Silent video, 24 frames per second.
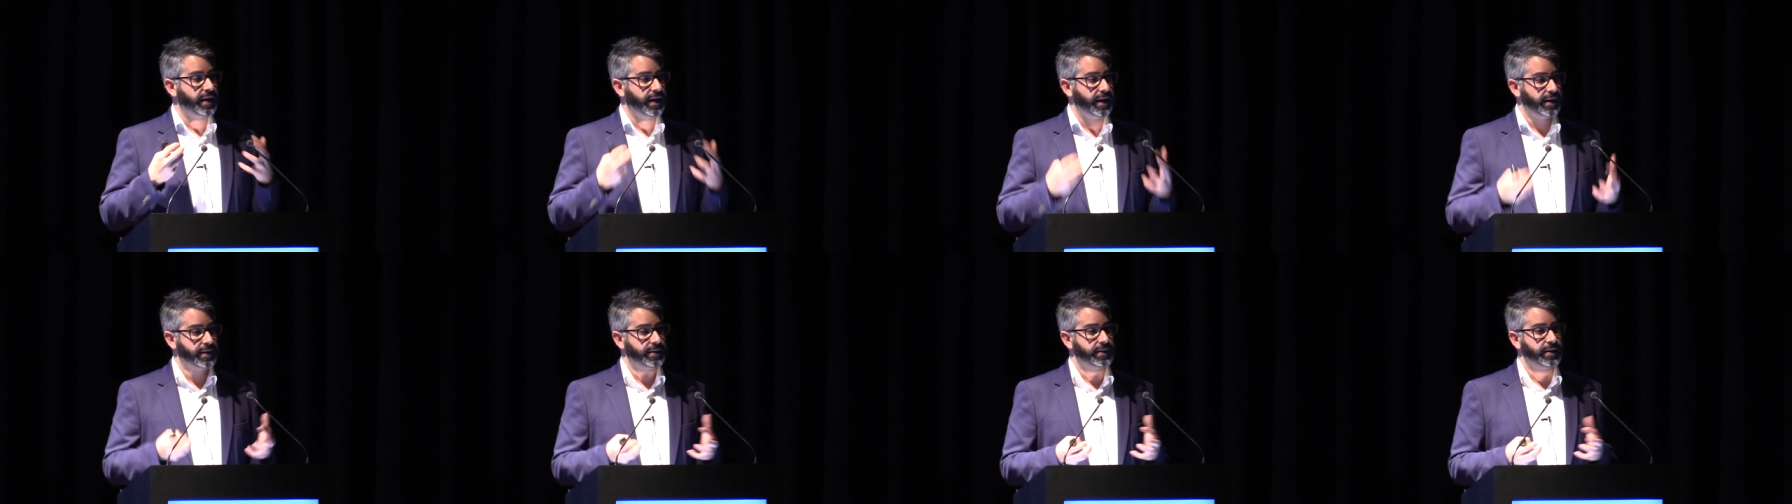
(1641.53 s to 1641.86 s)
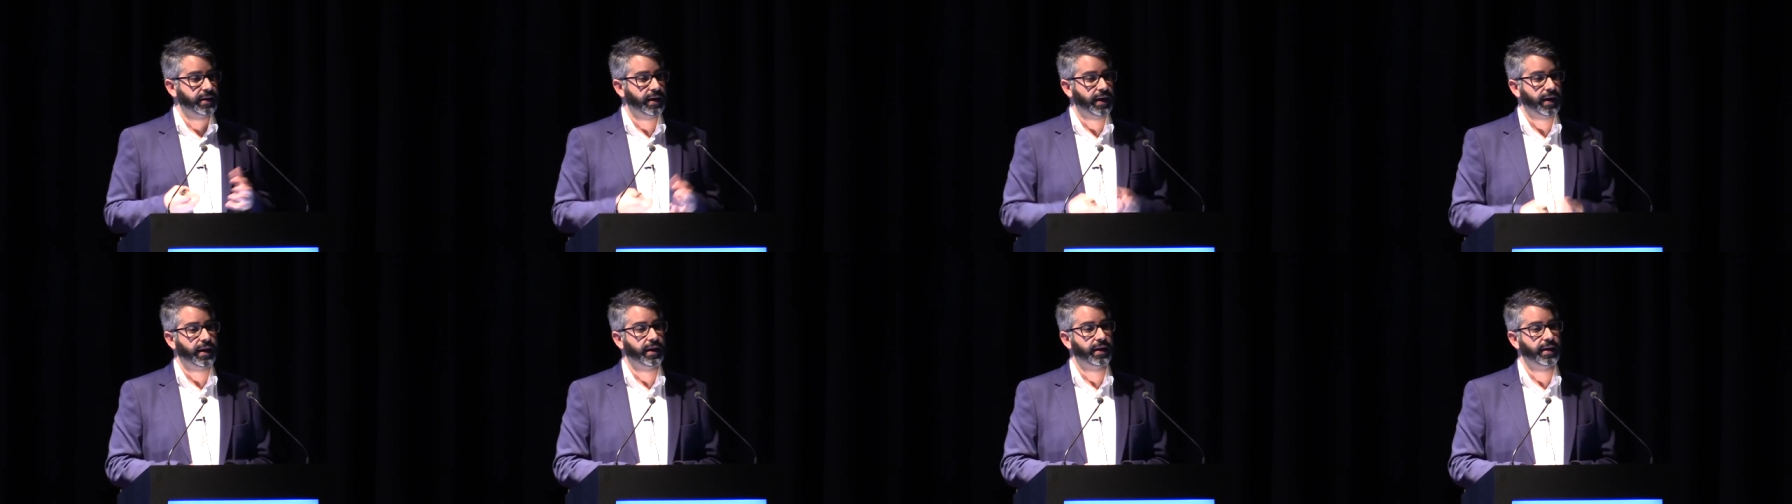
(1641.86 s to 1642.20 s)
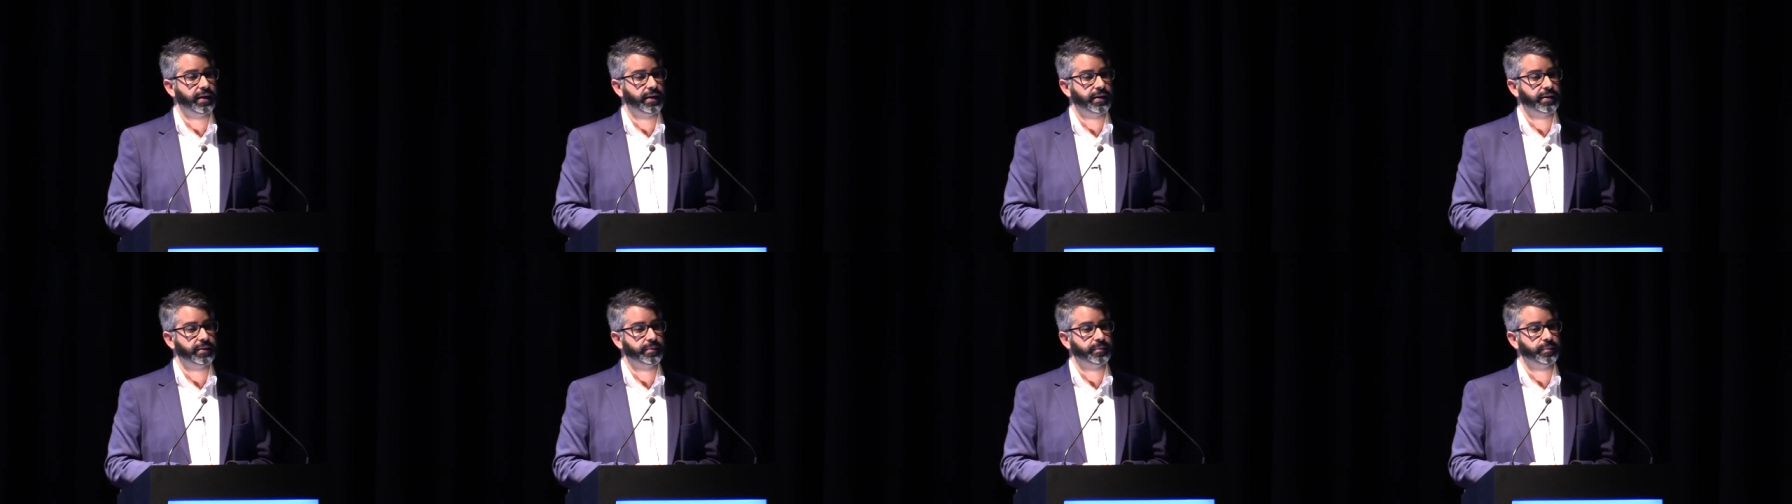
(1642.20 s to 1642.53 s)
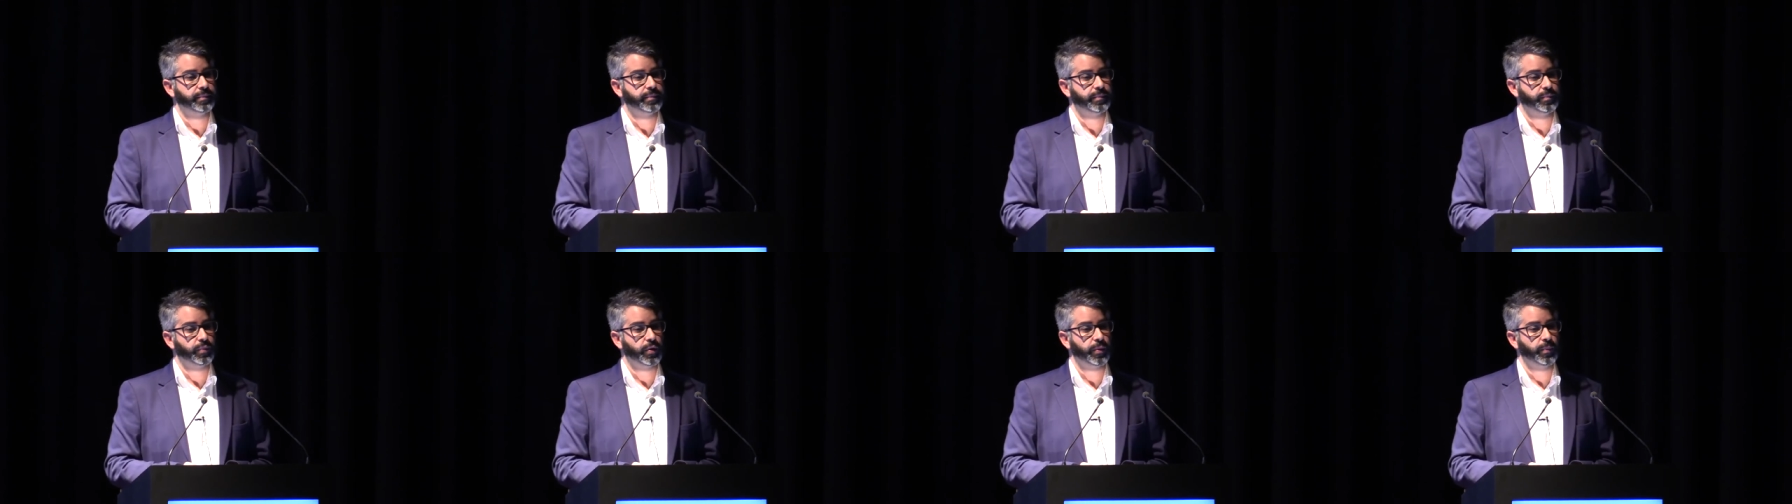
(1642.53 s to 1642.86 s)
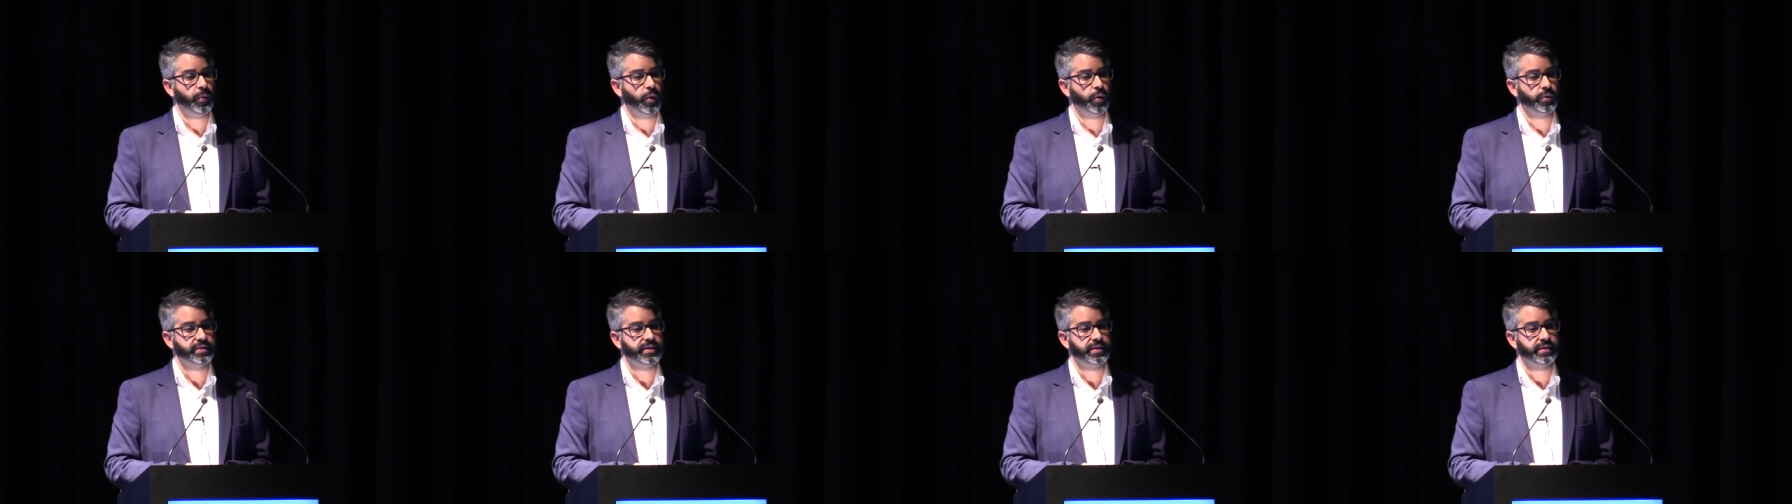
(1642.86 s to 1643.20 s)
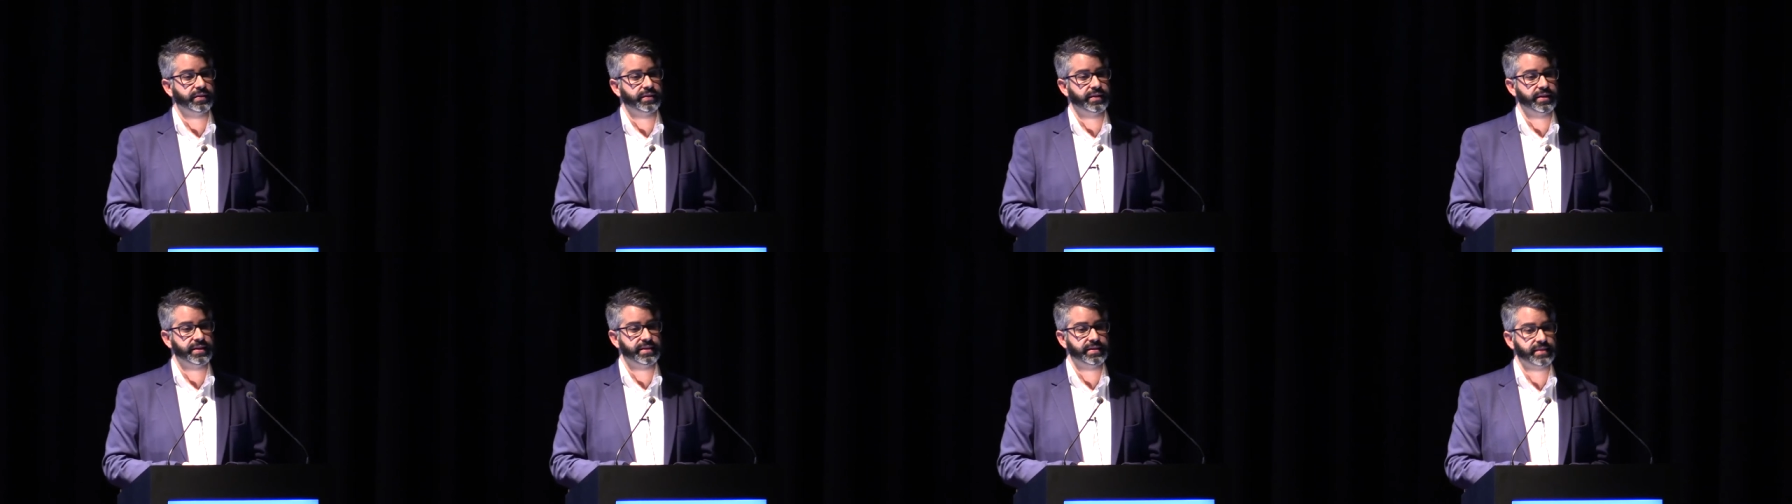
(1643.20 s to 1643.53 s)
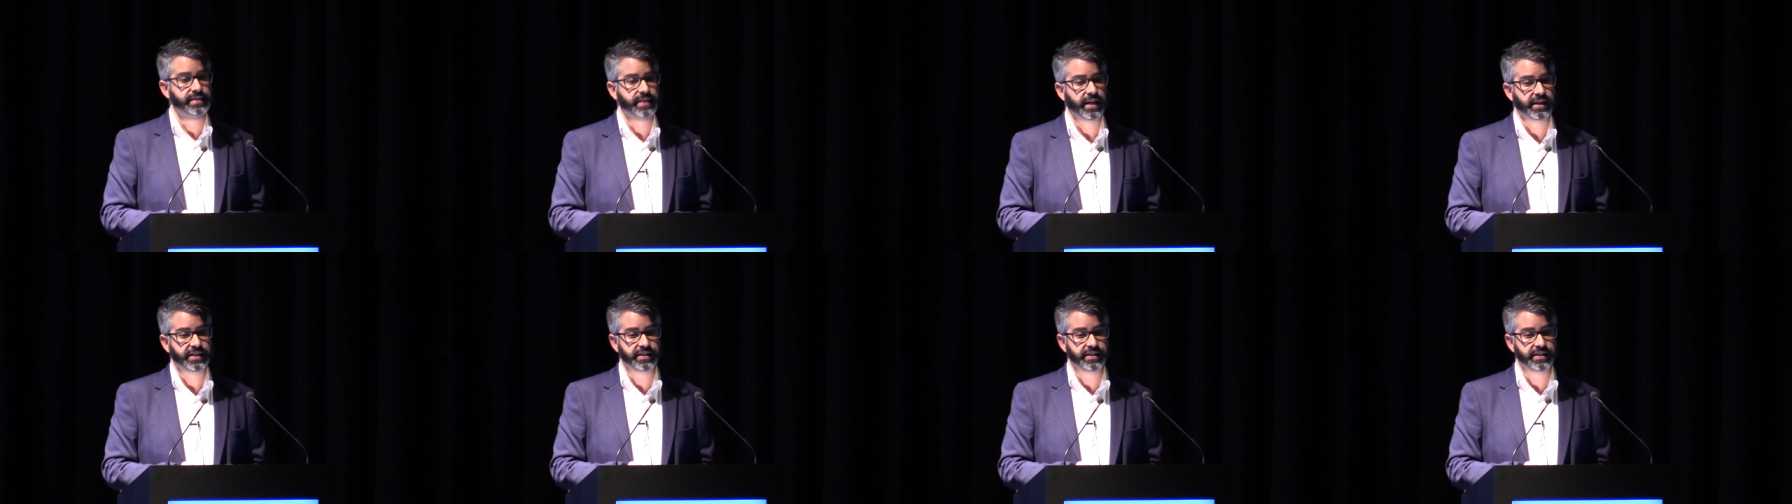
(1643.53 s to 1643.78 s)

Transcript: and promote these